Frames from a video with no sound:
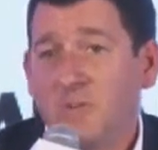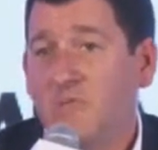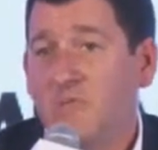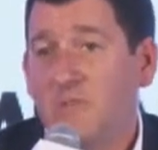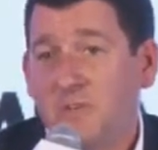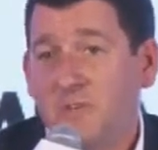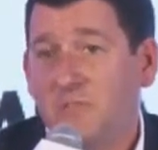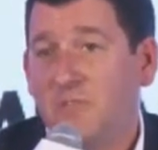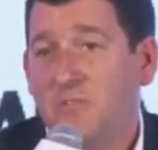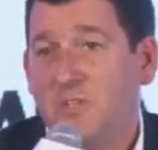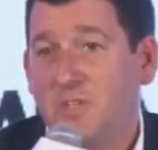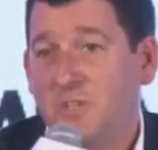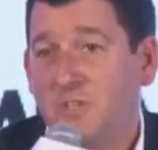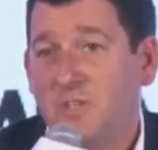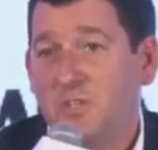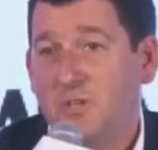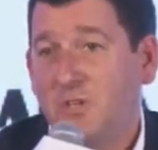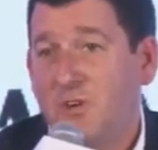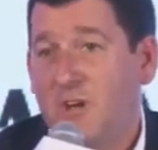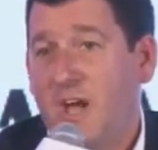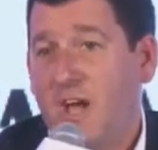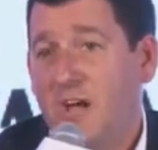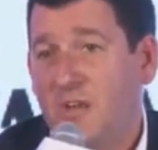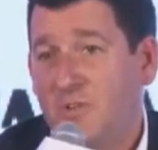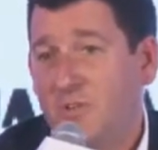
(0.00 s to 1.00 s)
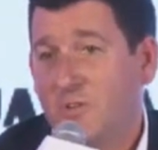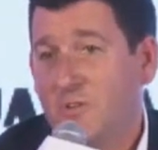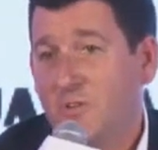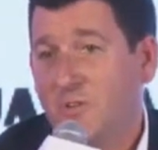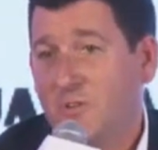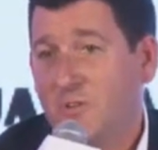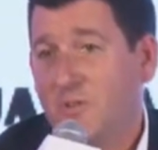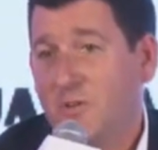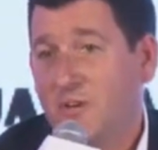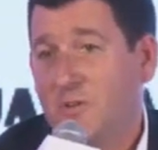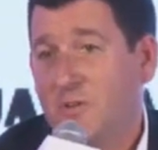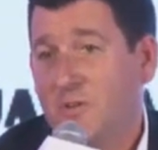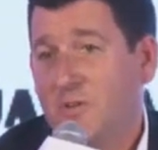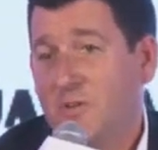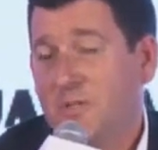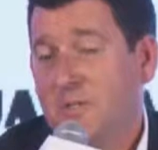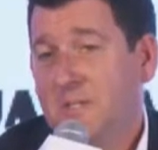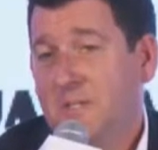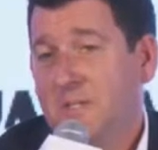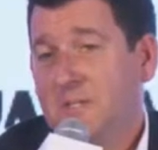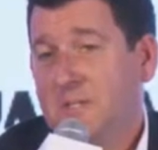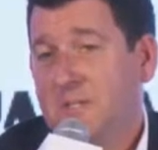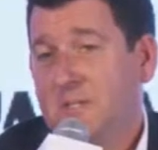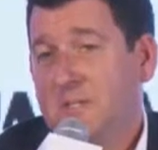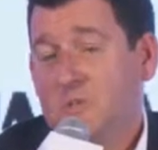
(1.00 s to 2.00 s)
It's only 15-year average
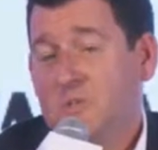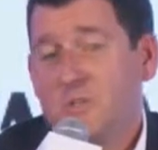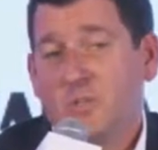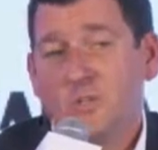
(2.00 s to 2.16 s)
now.